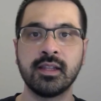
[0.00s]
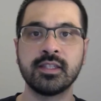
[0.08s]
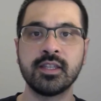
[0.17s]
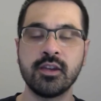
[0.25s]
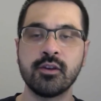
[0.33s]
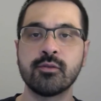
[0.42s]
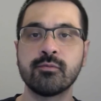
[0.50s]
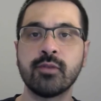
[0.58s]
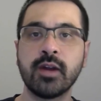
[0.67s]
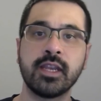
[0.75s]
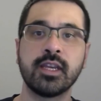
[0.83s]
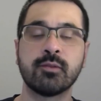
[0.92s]
Let's say you're
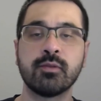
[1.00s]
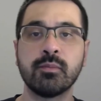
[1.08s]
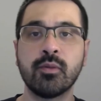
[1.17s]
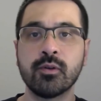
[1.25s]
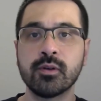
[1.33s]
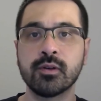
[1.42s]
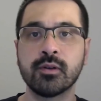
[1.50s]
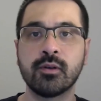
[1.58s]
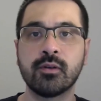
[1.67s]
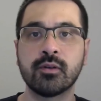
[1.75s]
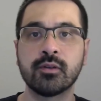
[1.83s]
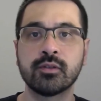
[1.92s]
writing a report
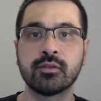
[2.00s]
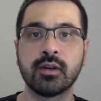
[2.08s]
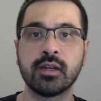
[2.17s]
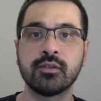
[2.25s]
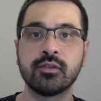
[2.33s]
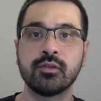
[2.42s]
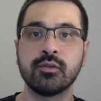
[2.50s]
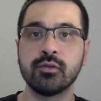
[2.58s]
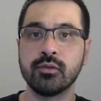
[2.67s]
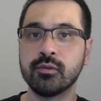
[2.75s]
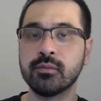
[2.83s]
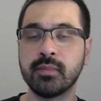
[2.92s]
or trying
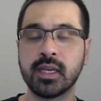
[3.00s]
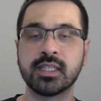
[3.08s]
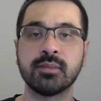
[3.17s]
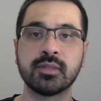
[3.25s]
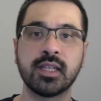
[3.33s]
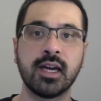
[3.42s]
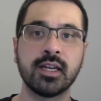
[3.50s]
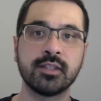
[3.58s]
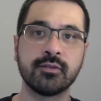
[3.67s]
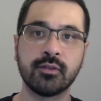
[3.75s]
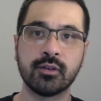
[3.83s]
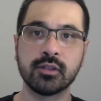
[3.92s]
to make some
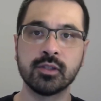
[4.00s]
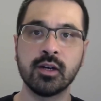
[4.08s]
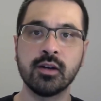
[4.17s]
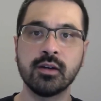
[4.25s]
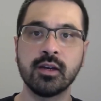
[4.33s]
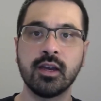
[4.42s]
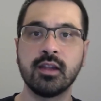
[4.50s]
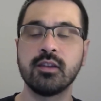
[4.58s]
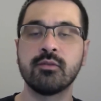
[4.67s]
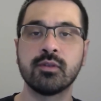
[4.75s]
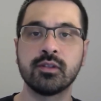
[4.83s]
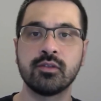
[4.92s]
slides for a talk and
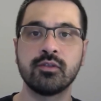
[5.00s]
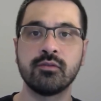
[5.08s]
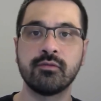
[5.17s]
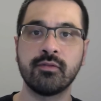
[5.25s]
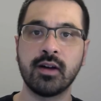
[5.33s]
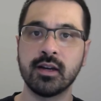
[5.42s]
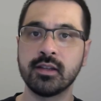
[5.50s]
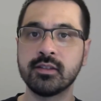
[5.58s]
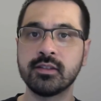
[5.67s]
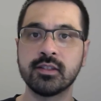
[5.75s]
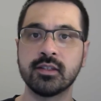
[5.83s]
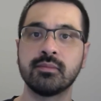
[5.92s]
you want to
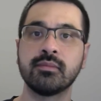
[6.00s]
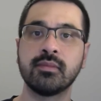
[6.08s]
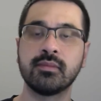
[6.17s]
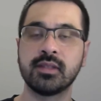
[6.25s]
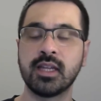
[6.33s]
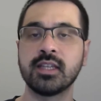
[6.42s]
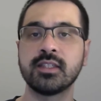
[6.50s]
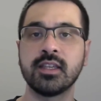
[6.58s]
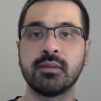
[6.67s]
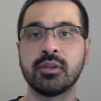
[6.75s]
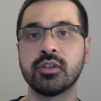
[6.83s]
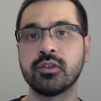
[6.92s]
find some nice
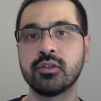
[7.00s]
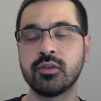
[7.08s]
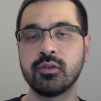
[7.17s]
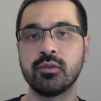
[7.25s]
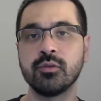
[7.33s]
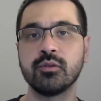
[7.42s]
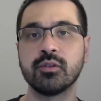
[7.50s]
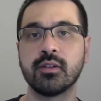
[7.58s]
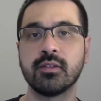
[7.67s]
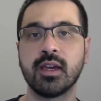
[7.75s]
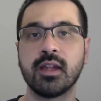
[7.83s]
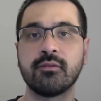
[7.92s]
images to use
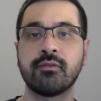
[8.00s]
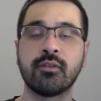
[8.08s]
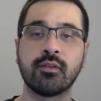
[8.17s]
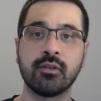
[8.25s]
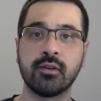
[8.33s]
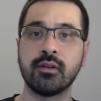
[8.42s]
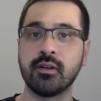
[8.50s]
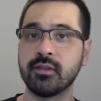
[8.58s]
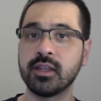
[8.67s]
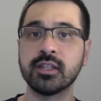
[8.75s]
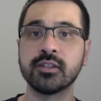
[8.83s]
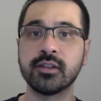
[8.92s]
on that for on
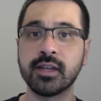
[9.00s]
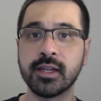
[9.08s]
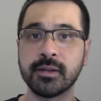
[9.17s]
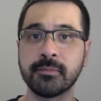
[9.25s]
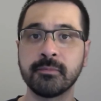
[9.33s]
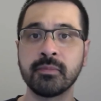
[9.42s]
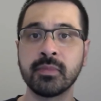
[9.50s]
the internet.